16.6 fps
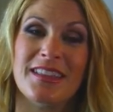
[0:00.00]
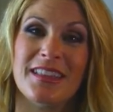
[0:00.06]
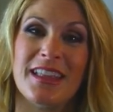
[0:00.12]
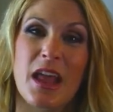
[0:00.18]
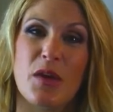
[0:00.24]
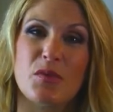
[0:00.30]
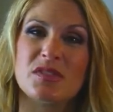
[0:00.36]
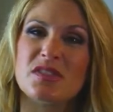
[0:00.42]

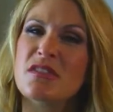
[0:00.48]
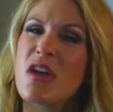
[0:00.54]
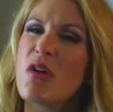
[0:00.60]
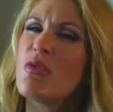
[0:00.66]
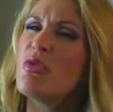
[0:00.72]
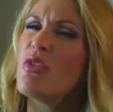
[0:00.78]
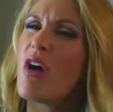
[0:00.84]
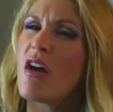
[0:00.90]
that I was
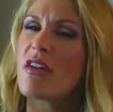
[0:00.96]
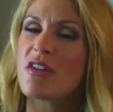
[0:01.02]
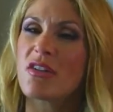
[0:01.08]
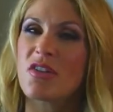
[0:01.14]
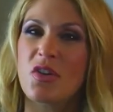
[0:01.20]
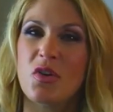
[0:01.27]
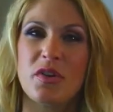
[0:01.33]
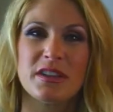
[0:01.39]
no
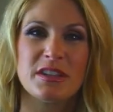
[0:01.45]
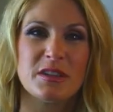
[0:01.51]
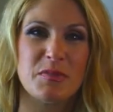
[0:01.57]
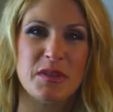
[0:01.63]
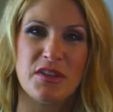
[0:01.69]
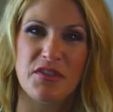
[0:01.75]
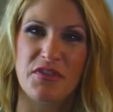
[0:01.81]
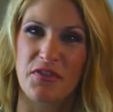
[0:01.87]
longer going to
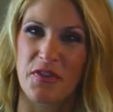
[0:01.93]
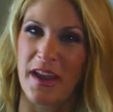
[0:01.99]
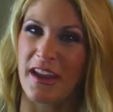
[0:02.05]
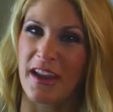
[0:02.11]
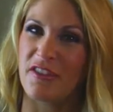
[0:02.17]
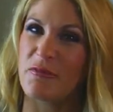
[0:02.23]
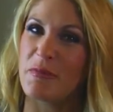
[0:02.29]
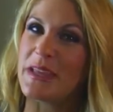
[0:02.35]
be
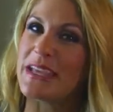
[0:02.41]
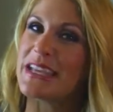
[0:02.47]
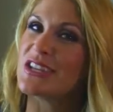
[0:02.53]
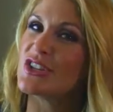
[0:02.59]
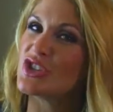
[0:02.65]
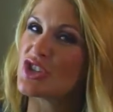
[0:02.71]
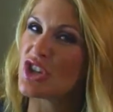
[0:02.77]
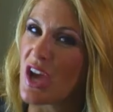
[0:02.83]
afraid of
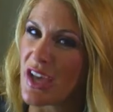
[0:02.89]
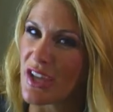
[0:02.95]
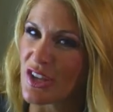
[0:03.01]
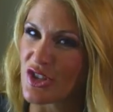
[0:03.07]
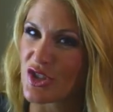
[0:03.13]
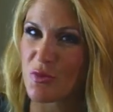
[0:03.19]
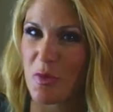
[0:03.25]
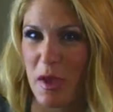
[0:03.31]
being
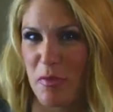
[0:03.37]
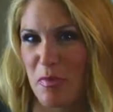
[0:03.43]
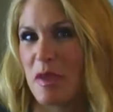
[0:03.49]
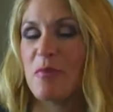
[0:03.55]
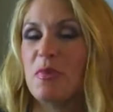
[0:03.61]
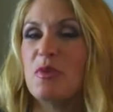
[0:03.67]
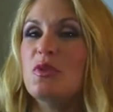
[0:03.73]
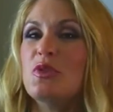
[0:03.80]
judged by
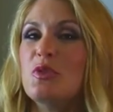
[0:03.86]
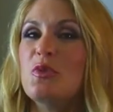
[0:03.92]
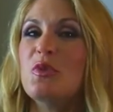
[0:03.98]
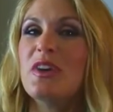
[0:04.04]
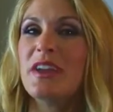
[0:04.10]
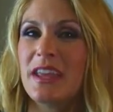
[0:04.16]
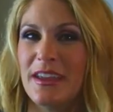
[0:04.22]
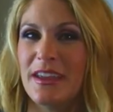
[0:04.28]
people who
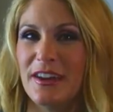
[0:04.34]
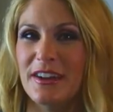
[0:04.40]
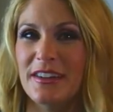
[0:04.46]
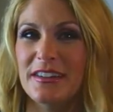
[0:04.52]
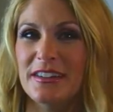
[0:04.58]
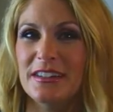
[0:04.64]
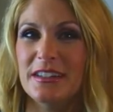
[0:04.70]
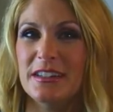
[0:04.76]
were
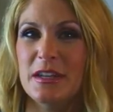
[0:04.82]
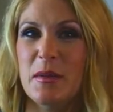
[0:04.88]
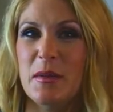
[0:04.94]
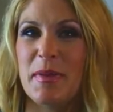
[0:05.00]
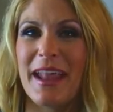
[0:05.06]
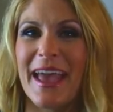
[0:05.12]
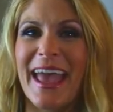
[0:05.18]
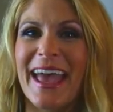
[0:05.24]
here,
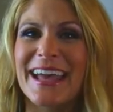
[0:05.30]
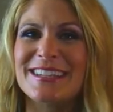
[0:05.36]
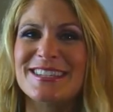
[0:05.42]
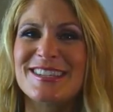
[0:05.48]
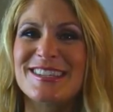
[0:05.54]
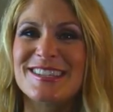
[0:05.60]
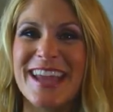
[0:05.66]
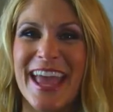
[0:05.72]
but I had
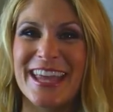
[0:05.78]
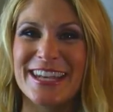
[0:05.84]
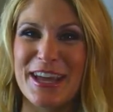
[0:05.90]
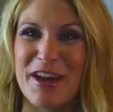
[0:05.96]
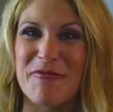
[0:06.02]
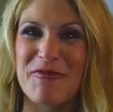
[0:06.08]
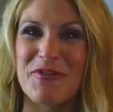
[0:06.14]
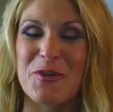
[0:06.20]
to stand
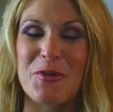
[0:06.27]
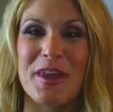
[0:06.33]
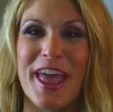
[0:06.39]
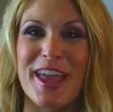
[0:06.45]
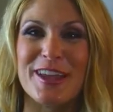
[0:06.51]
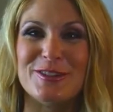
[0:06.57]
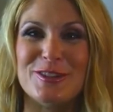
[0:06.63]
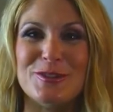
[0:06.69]
up for what
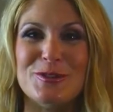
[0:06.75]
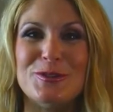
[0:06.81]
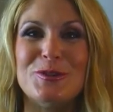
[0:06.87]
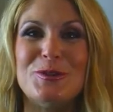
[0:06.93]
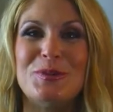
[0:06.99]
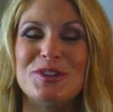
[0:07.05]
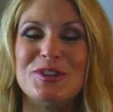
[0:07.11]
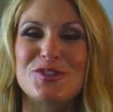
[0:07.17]
I
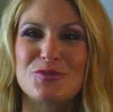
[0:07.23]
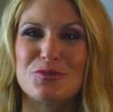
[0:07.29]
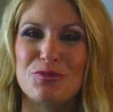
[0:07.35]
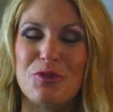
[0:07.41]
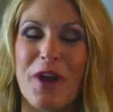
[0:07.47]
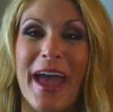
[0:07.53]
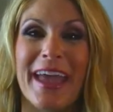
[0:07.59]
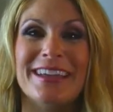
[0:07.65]
knew was
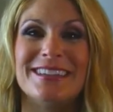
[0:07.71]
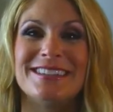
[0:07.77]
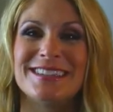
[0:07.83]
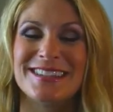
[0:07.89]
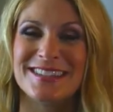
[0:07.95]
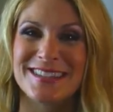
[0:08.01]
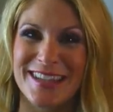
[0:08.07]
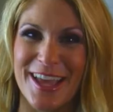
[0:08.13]
right
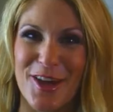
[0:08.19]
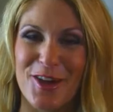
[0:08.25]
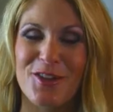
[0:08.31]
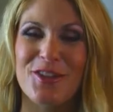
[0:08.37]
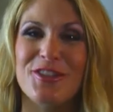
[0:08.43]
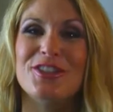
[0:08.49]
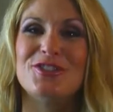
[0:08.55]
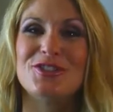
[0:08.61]
and
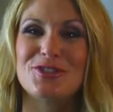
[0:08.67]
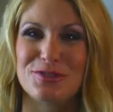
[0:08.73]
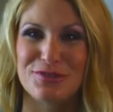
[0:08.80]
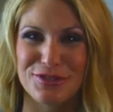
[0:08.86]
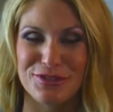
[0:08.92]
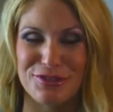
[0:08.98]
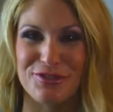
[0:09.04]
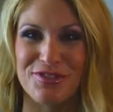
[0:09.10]
tell the
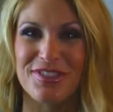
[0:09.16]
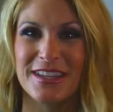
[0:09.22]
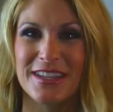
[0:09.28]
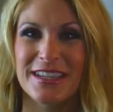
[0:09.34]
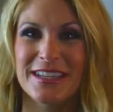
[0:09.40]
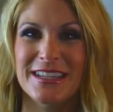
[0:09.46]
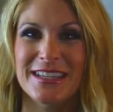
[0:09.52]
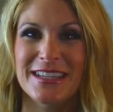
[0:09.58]
truth.
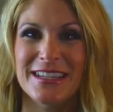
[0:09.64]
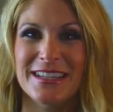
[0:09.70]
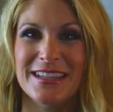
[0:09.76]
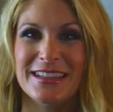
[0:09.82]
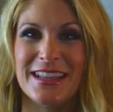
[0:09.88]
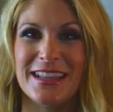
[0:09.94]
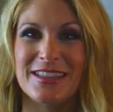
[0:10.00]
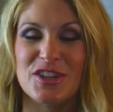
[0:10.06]

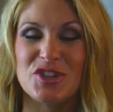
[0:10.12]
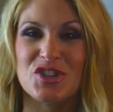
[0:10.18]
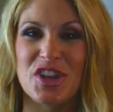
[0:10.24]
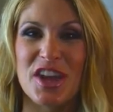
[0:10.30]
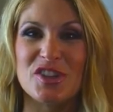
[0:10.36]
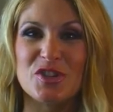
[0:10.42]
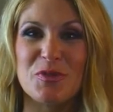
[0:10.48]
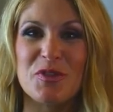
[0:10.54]
That the
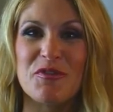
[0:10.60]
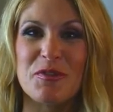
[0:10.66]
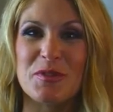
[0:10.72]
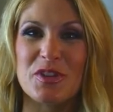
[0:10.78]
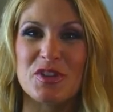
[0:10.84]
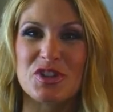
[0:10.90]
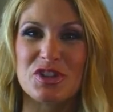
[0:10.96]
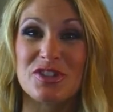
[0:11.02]
judgment
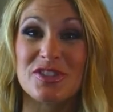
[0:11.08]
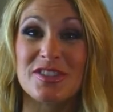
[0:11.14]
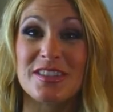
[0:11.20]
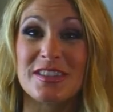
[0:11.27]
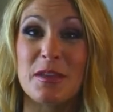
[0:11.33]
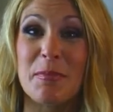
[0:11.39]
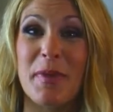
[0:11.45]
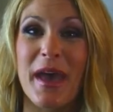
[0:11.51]
from the church
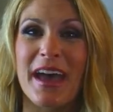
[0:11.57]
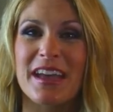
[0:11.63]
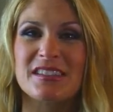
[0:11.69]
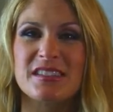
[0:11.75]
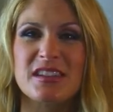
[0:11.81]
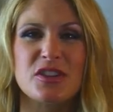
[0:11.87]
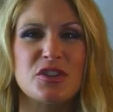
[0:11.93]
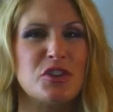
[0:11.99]
in the
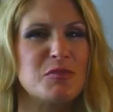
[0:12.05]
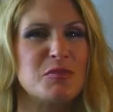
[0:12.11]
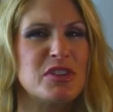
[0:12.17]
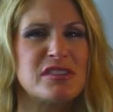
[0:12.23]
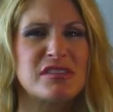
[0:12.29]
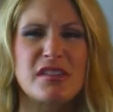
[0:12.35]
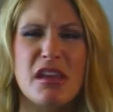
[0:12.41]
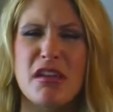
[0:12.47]
past had hurt
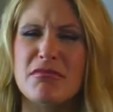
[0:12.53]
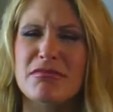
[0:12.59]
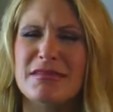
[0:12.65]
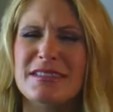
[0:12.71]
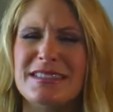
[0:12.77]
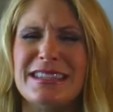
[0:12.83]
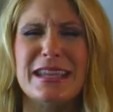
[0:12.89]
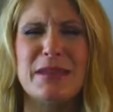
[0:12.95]
me
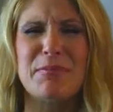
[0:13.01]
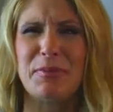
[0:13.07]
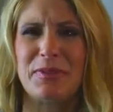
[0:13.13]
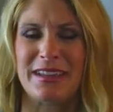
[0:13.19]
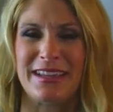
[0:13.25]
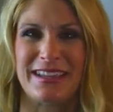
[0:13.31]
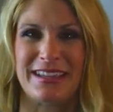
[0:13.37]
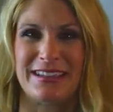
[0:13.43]
so
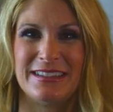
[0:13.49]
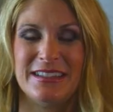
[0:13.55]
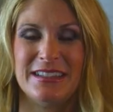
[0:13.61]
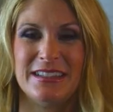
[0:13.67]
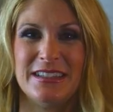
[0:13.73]
deeply